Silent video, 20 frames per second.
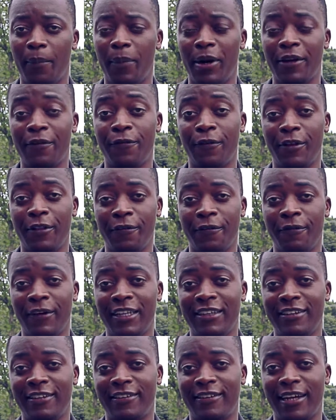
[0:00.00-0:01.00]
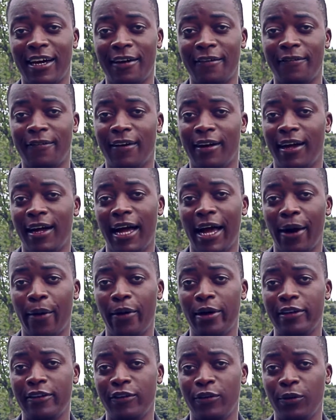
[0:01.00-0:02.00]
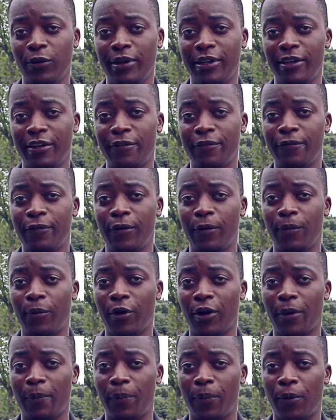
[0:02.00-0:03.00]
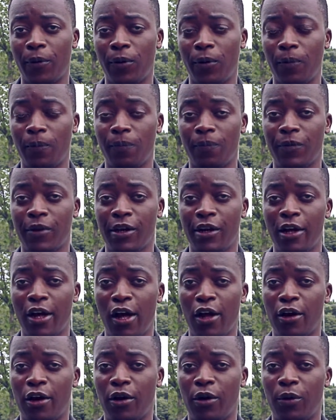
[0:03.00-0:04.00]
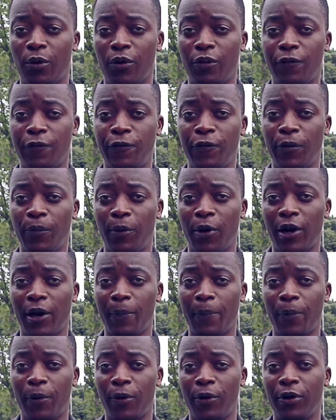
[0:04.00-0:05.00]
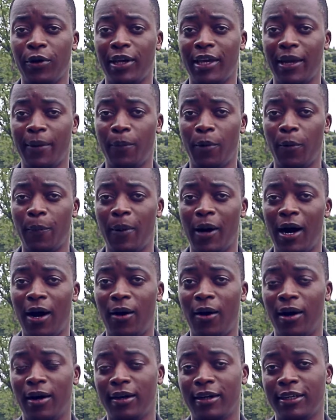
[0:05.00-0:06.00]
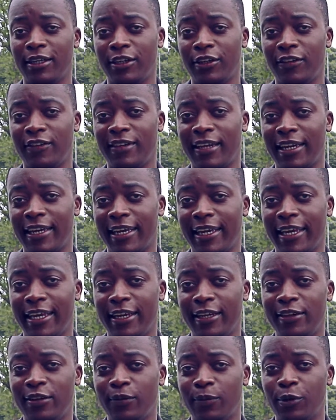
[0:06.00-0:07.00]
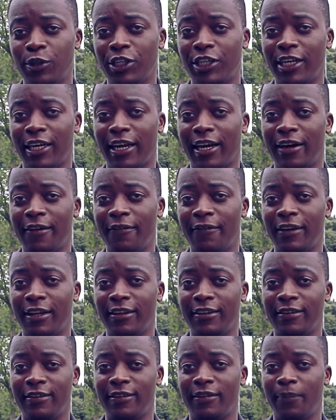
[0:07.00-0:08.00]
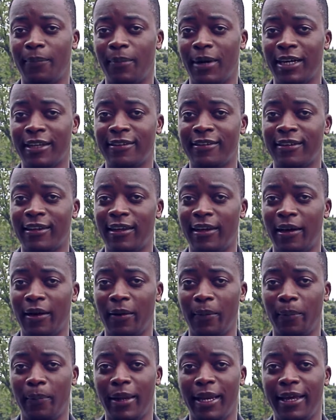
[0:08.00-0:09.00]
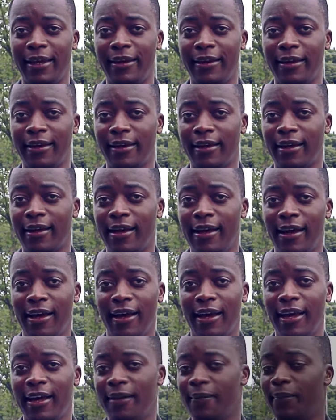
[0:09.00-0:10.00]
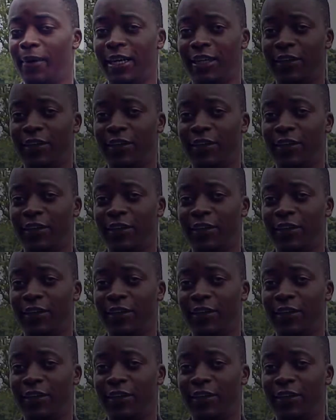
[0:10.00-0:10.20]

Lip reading: But for the fancy stuff, I always do it in FilmoraPro. With FilmoraPro, you get more power, you start getting into motion graphics, masking, blending, and